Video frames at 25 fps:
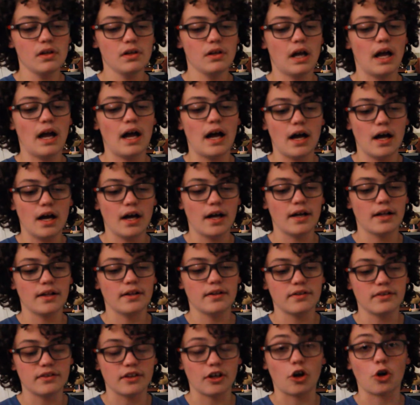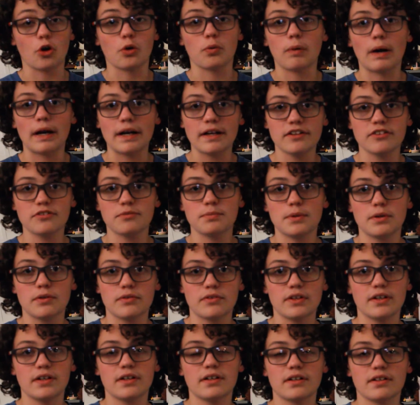the credits
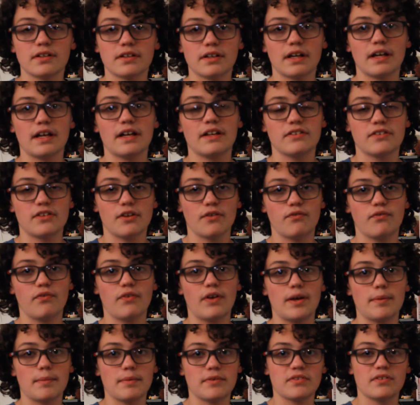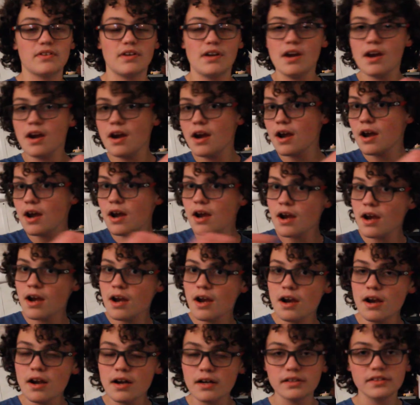music is the famous
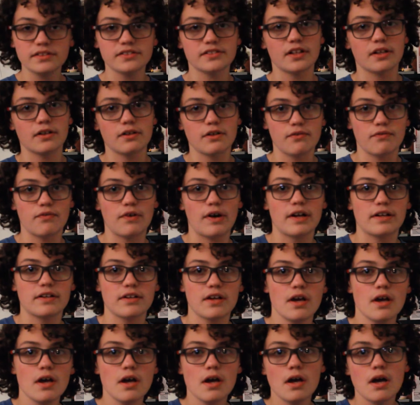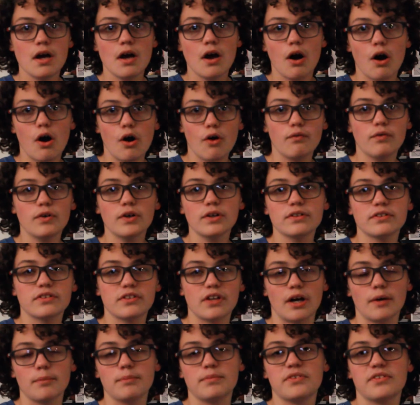sound effect over
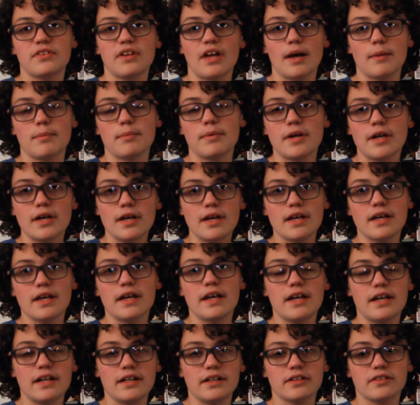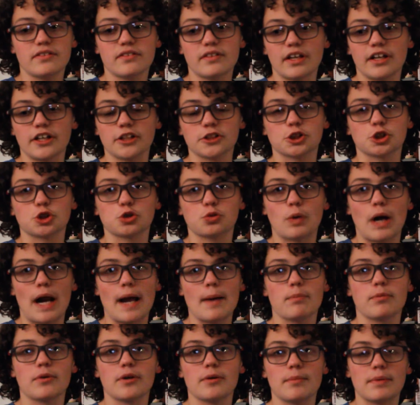dubstep. It's like a
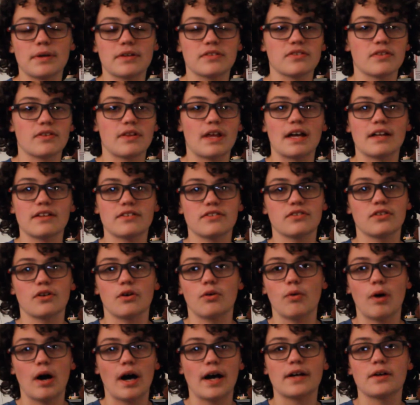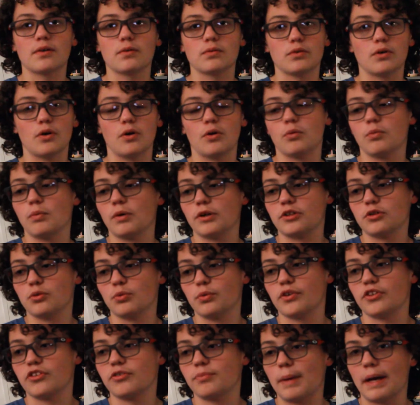trap remix of that. So I don't know what to
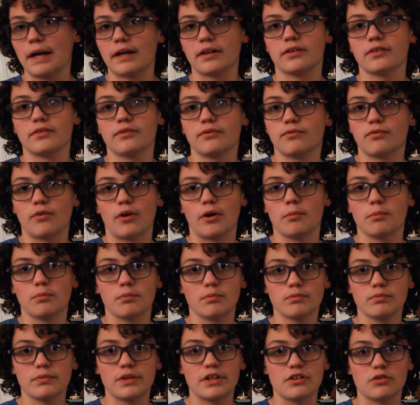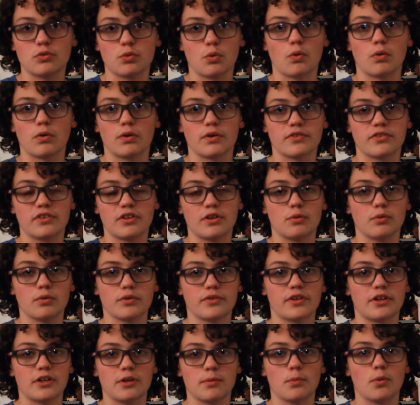expect from these horror
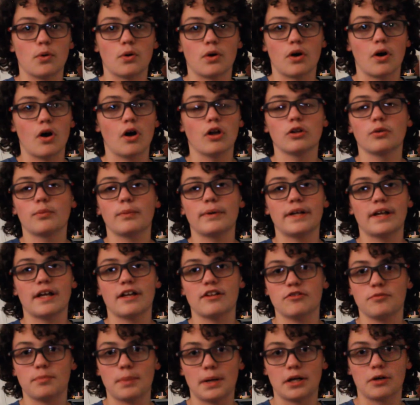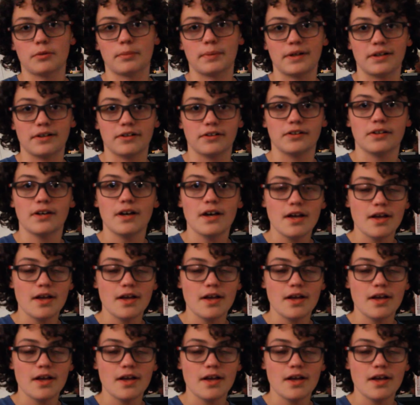sequels anymore. Halloween Ends better be good.